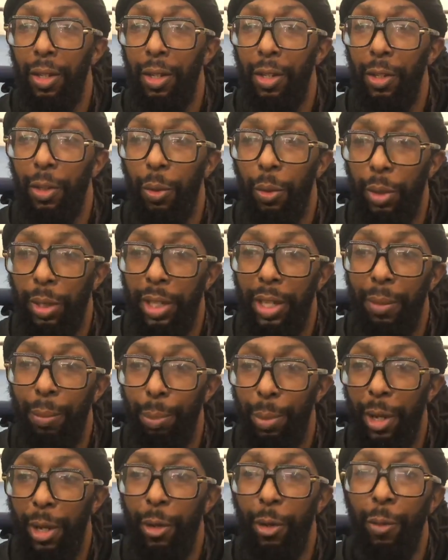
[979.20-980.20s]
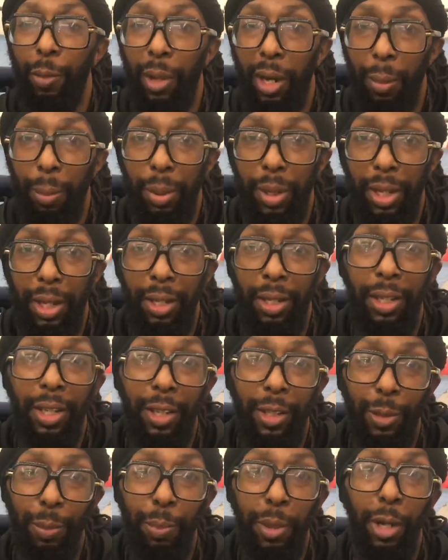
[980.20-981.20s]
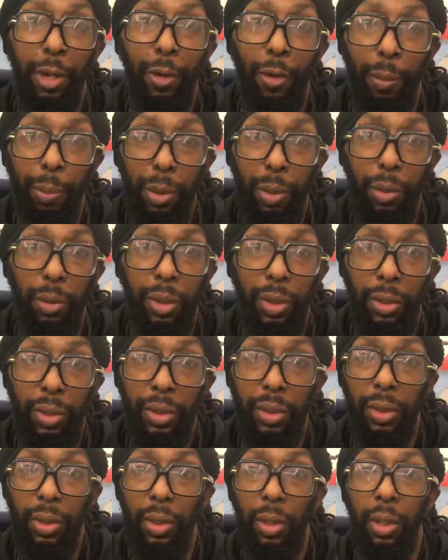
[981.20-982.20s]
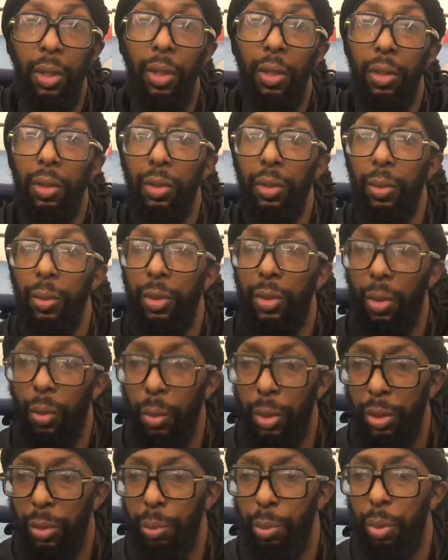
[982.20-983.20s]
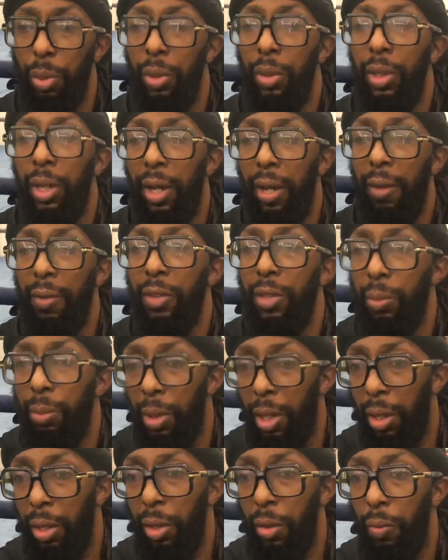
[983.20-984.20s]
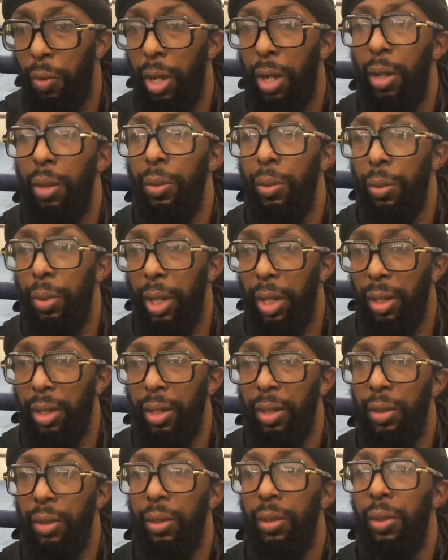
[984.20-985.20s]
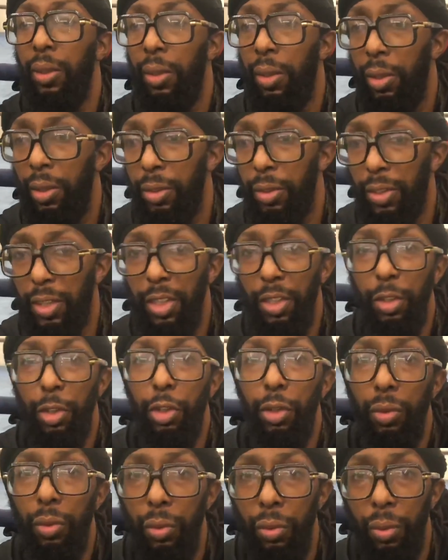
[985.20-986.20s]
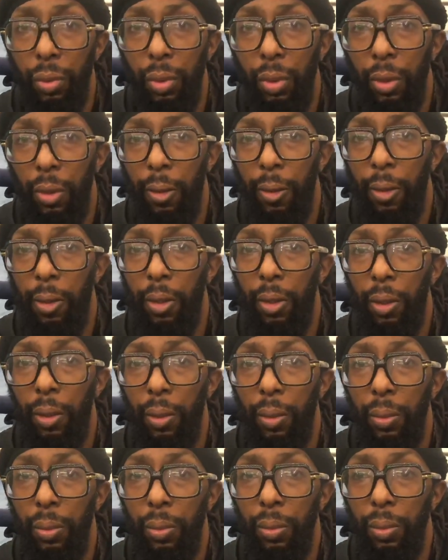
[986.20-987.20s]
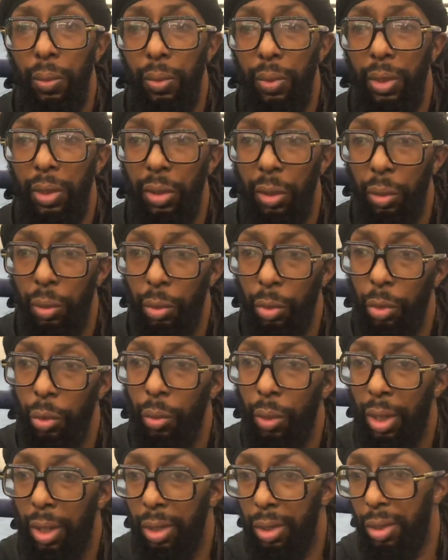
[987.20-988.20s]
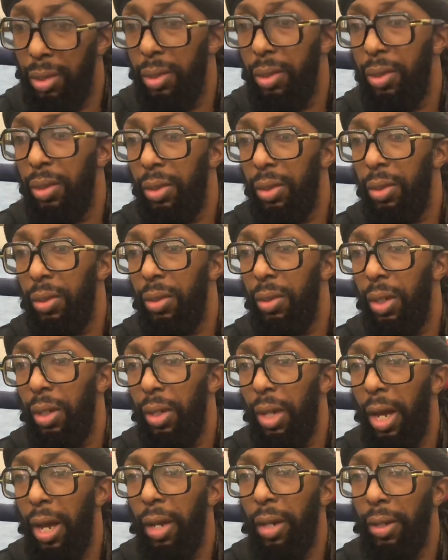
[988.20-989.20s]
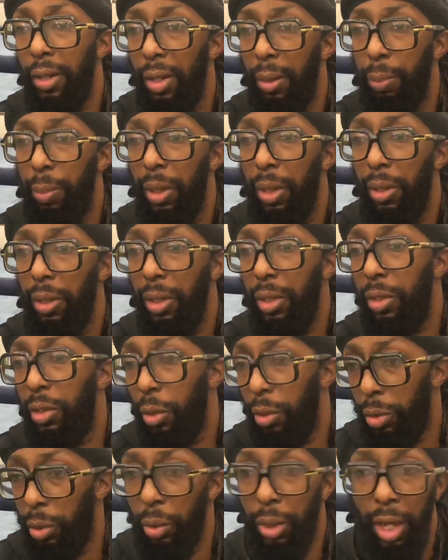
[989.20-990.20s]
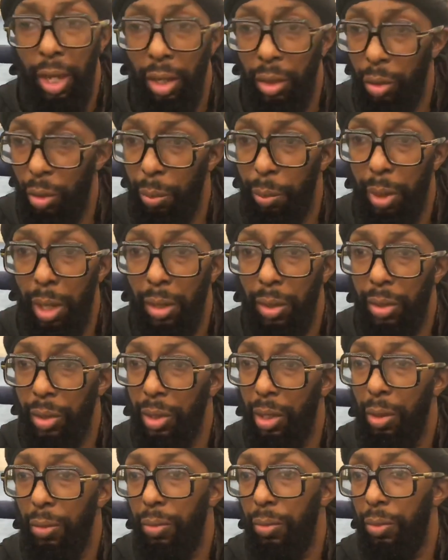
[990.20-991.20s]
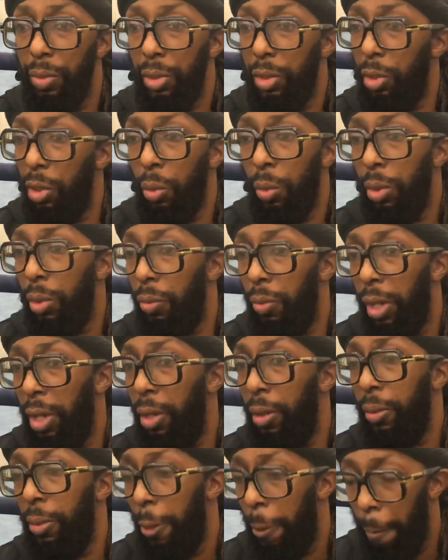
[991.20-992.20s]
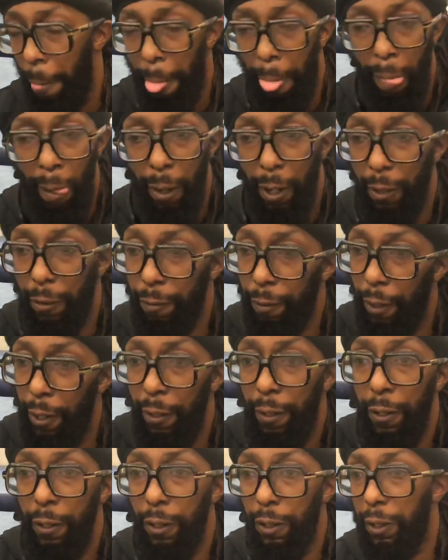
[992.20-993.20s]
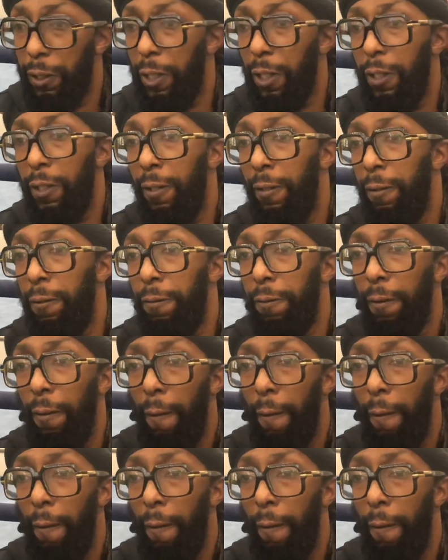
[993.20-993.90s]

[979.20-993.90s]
you only get better by playing against better opponents. So it's always important to have somebody around you that can teach you, you know, these little nuances and how to get better. It's okay to do it by yourself. If there's no one around, that's fine. There's a ton of